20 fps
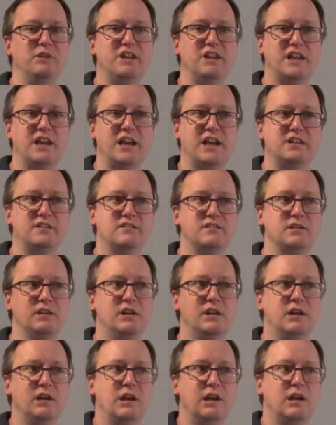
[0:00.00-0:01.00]
that has
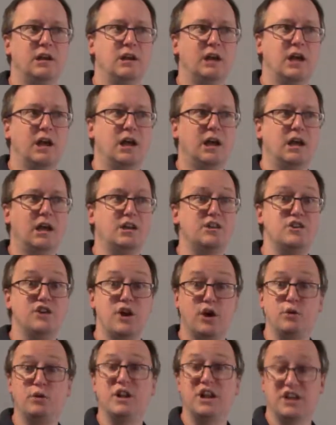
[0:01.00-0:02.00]
a
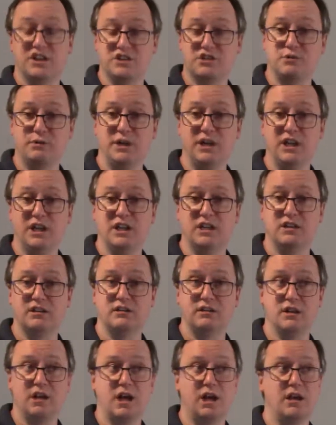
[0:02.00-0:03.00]
known history
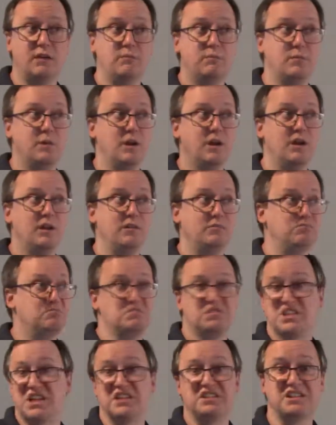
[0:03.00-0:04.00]
in,
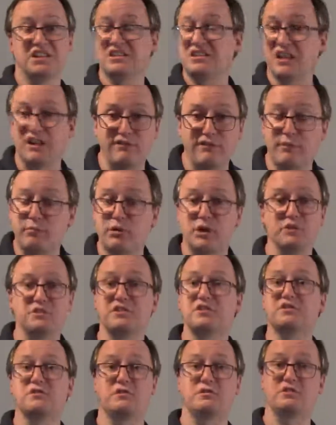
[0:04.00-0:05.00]
say, cystic
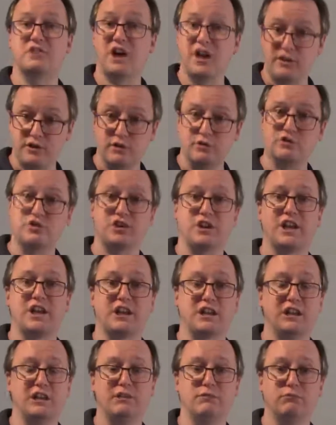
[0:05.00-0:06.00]
fibrosis or other
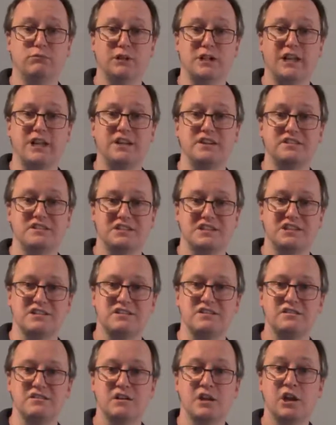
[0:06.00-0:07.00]
genetically related
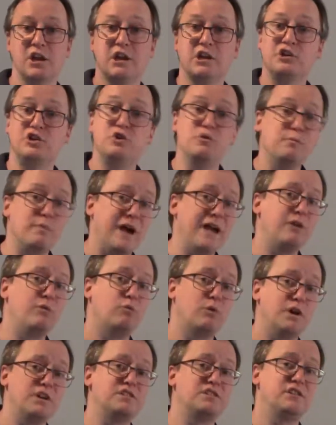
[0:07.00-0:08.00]
diseases, you might
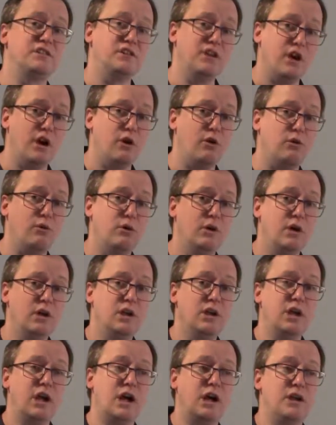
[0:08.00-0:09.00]
want to know,
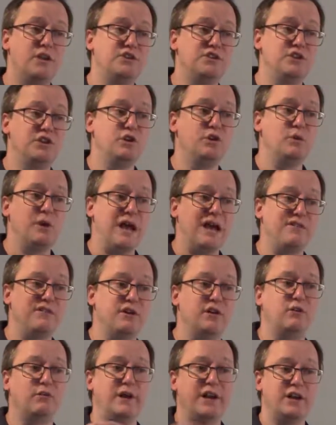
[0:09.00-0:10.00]
do you have a
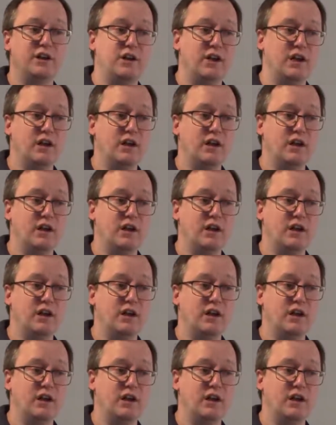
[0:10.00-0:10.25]
greater